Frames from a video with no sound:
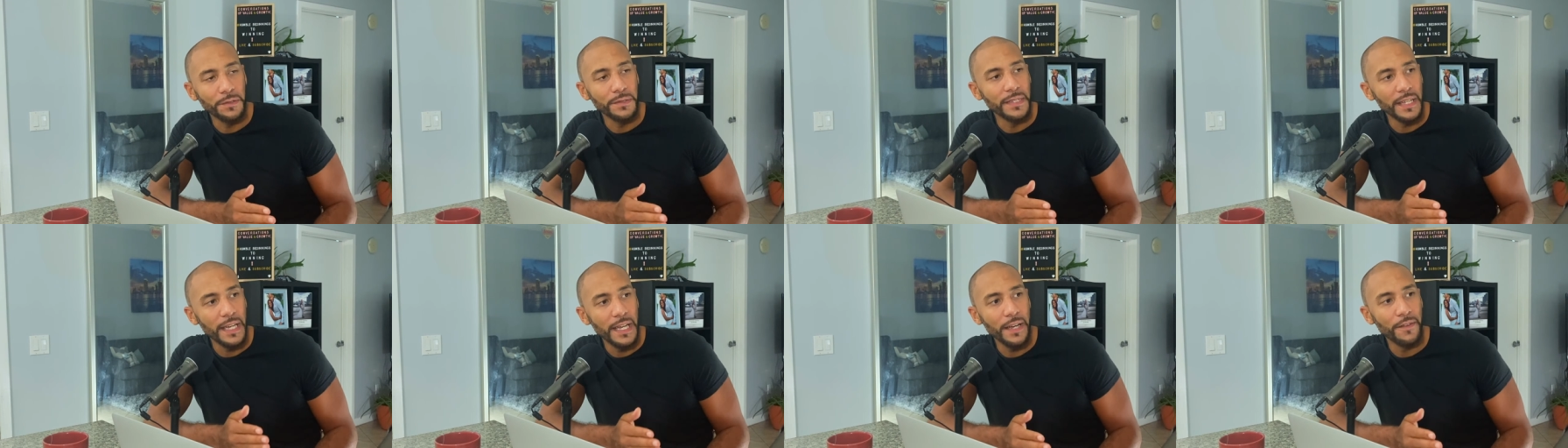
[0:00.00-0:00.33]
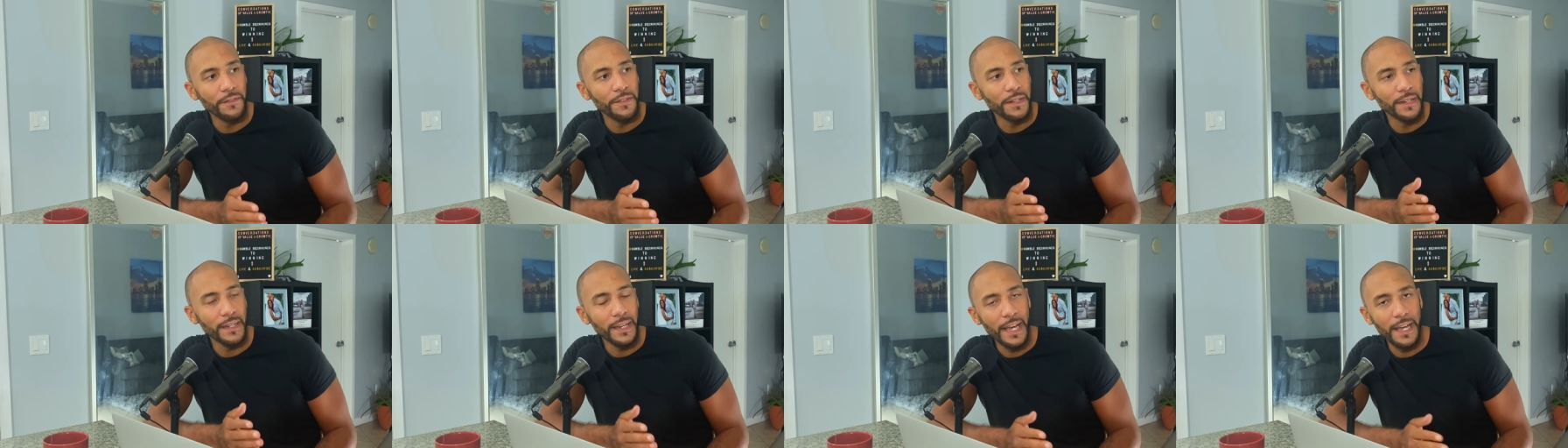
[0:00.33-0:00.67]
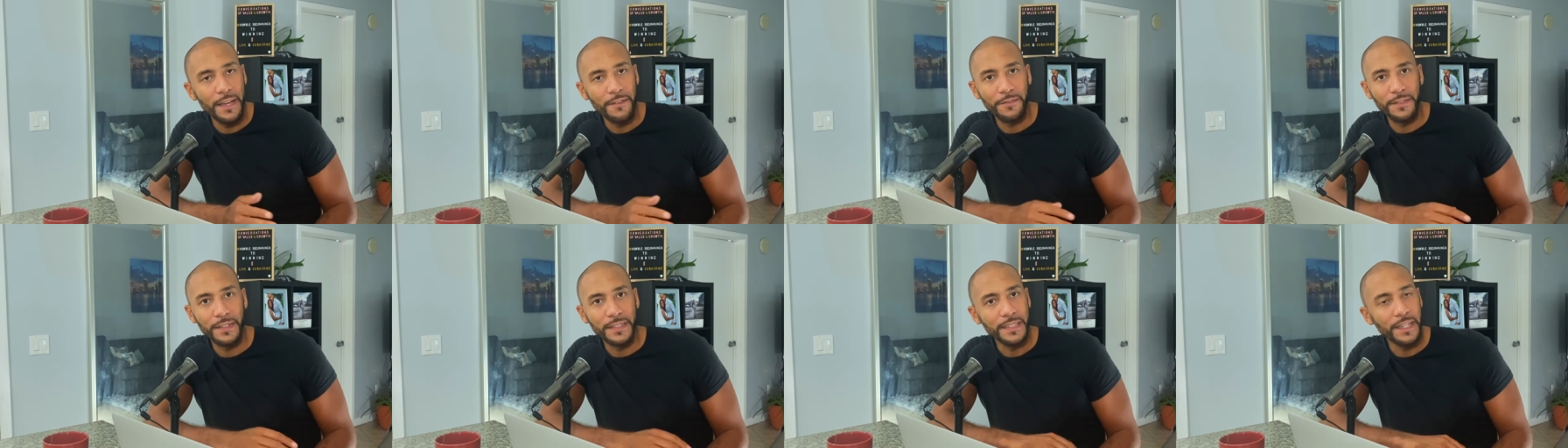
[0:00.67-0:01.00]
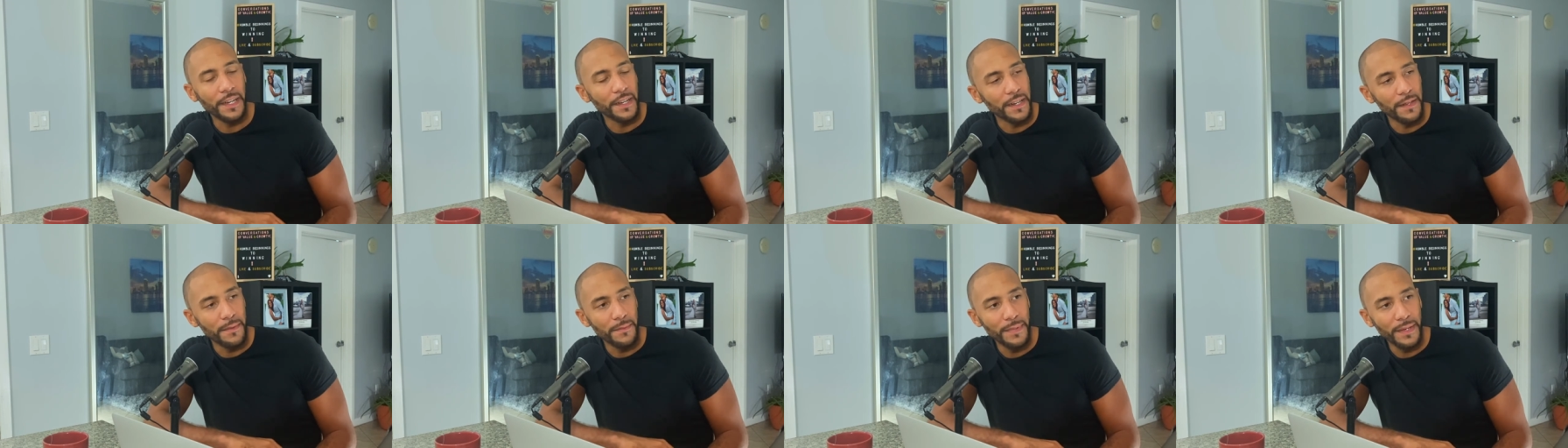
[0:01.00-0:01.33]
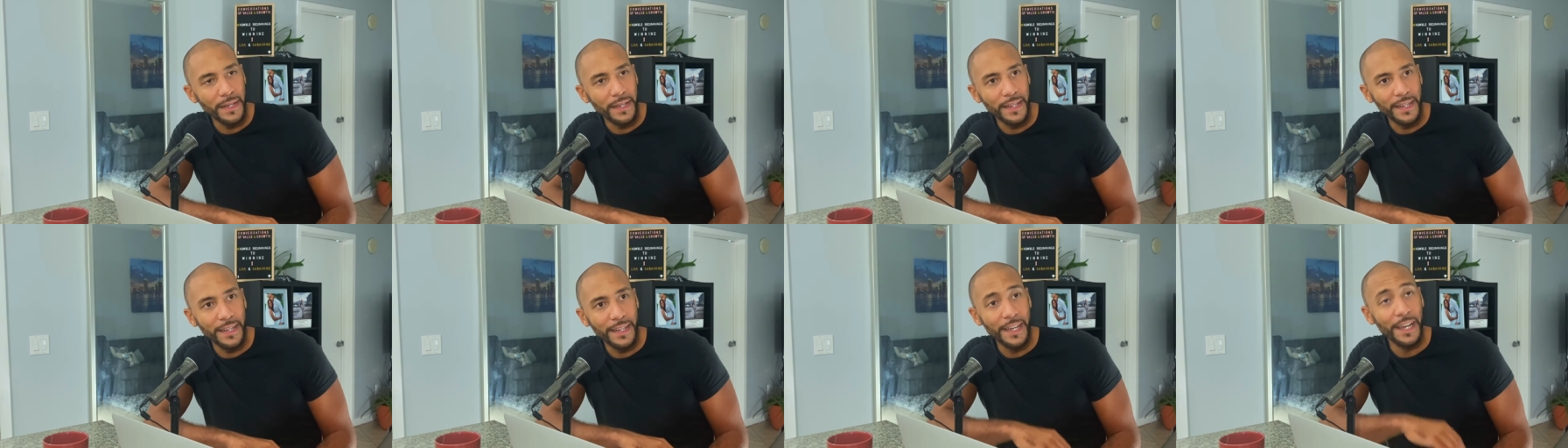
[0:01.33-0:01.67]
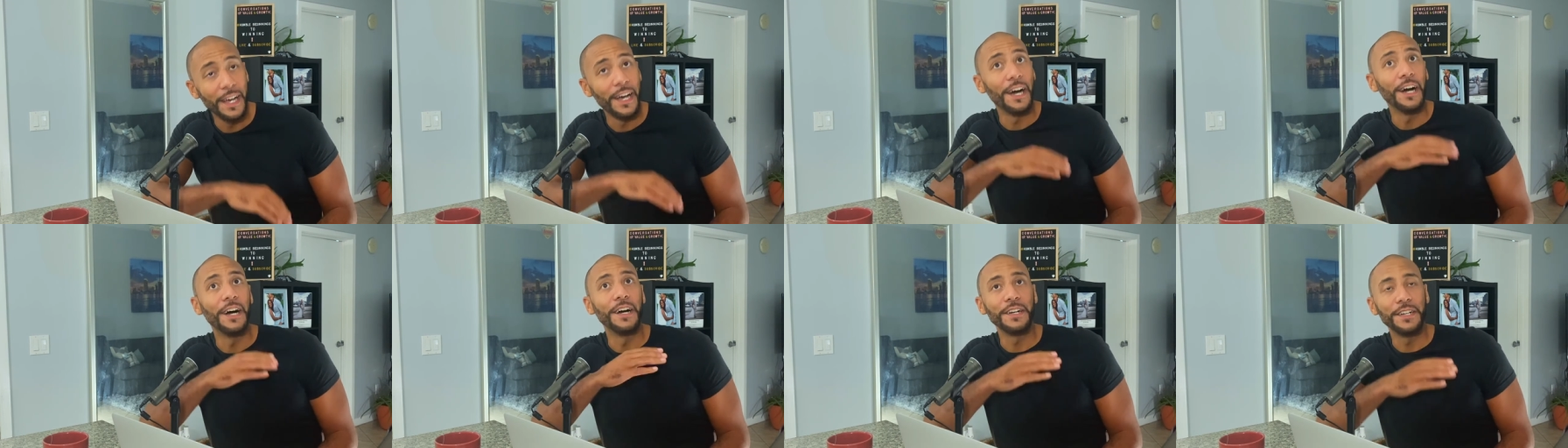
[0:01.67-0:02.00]
day of your life is going to be
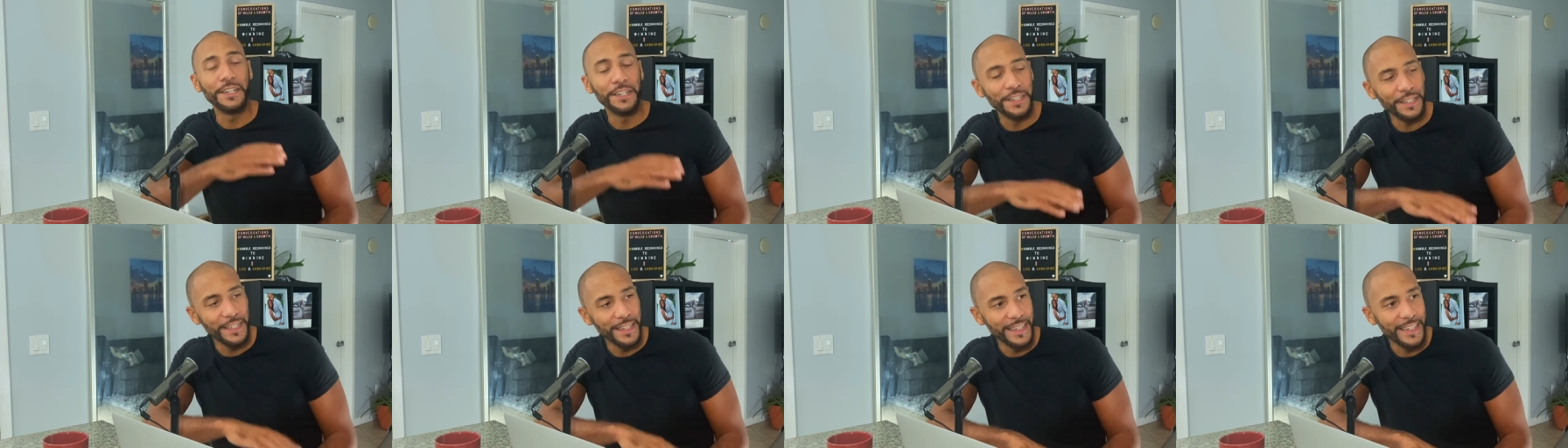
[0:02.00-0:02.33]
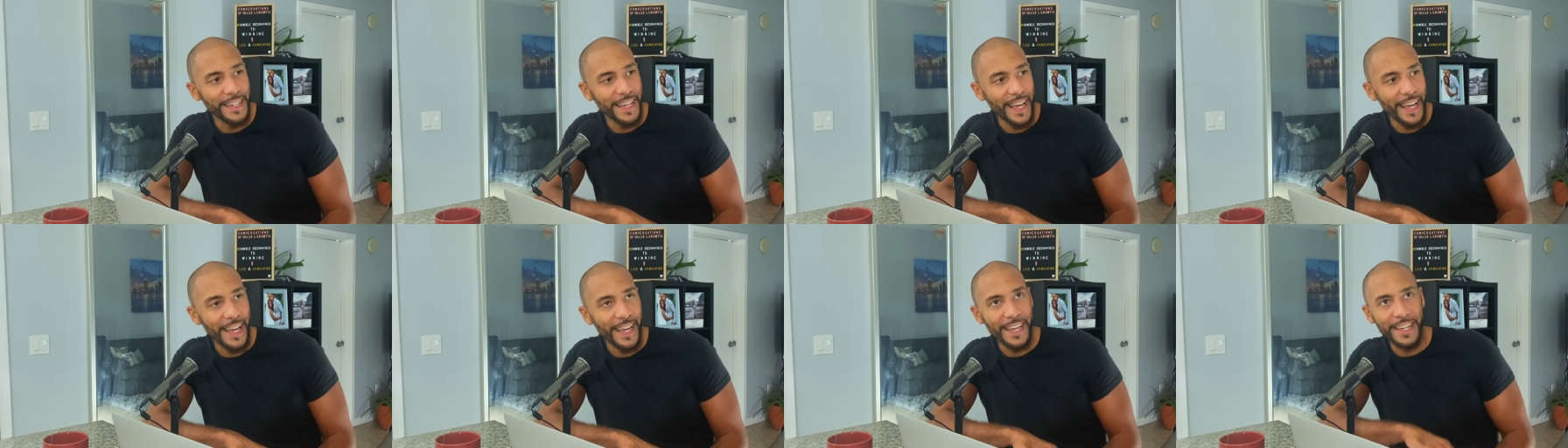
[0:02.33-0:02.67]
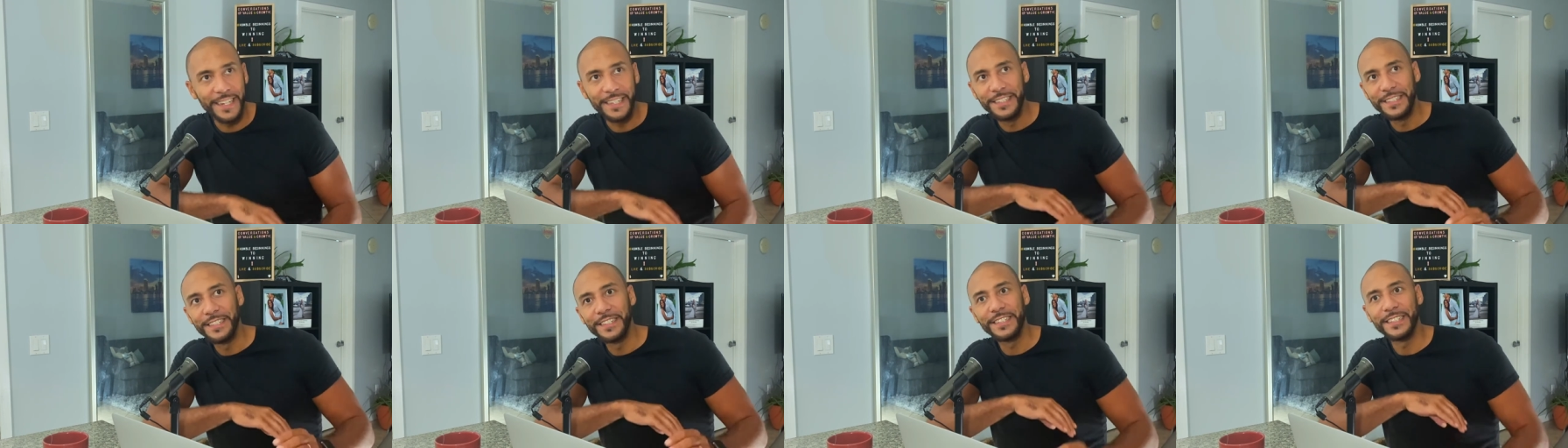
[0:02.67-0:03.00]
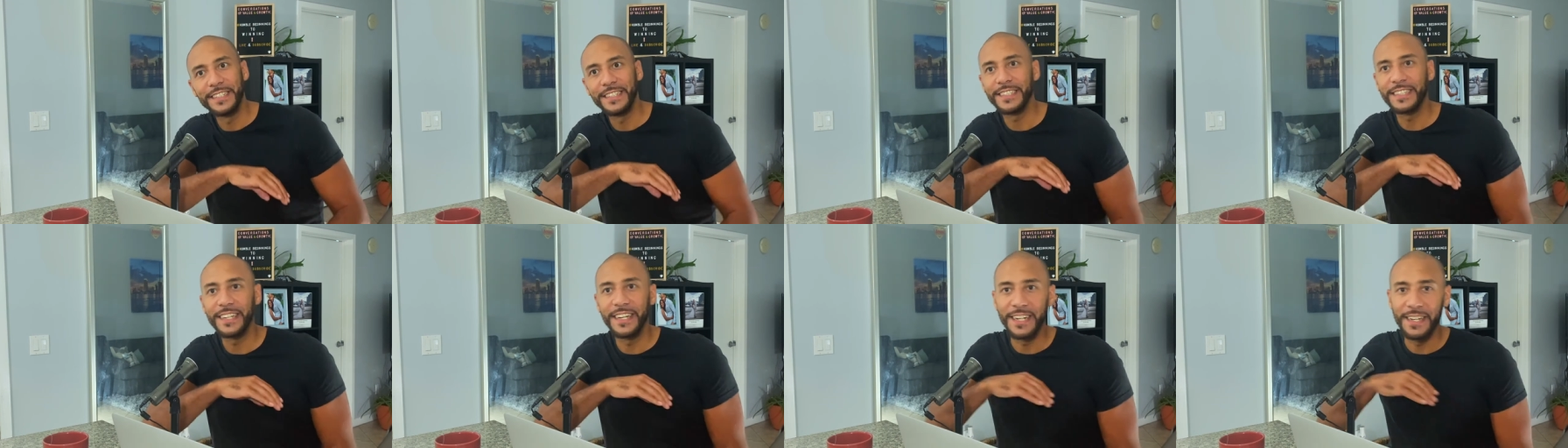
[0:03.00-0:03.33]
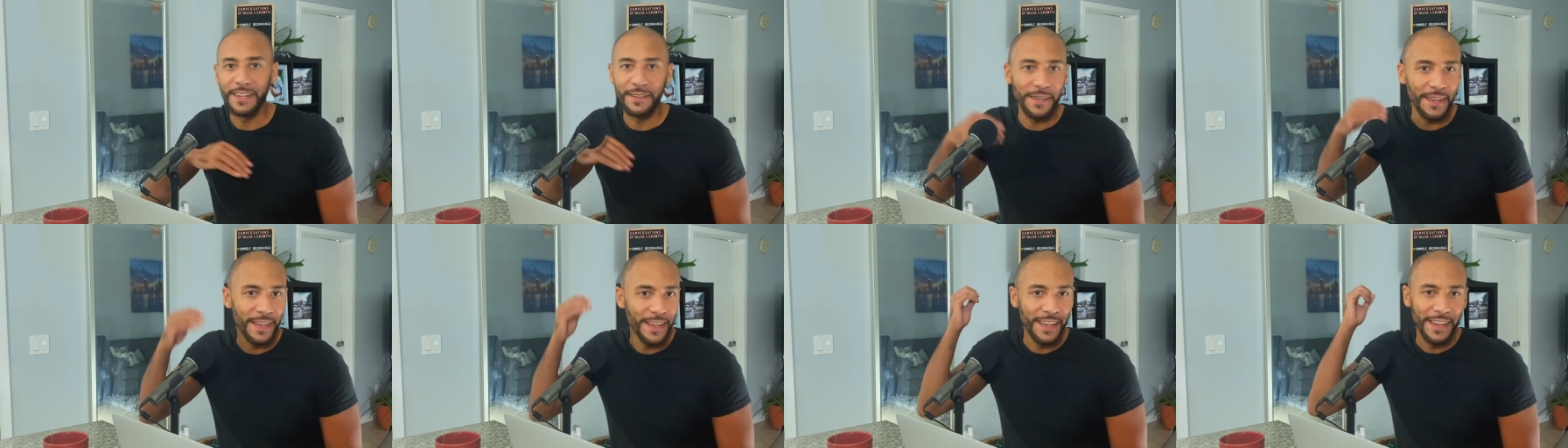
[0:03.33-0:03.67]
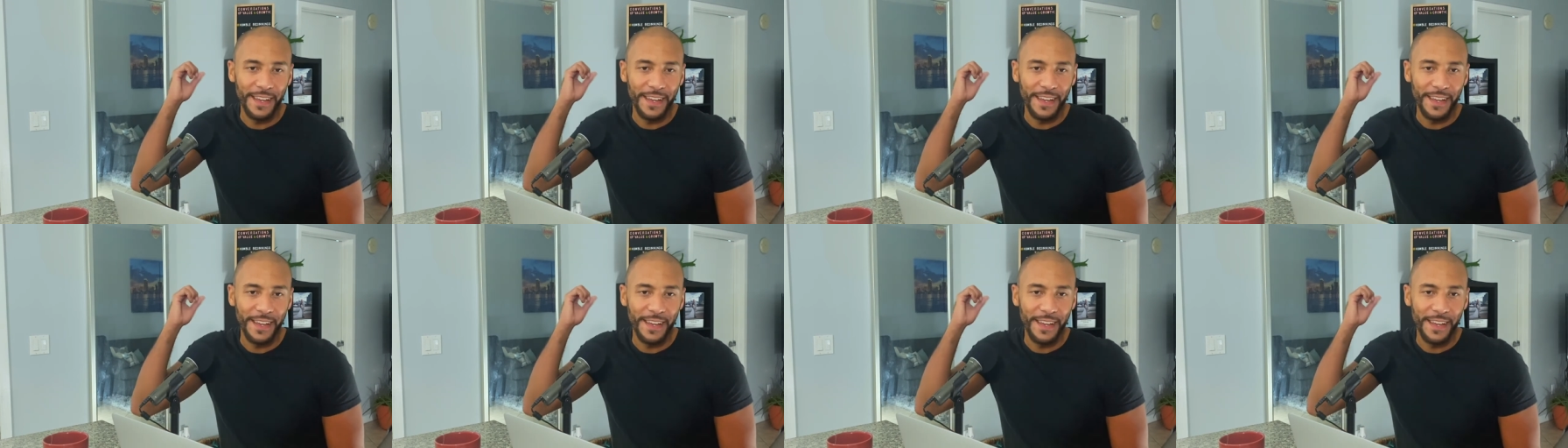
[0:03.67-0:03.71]
a good day and you're just going to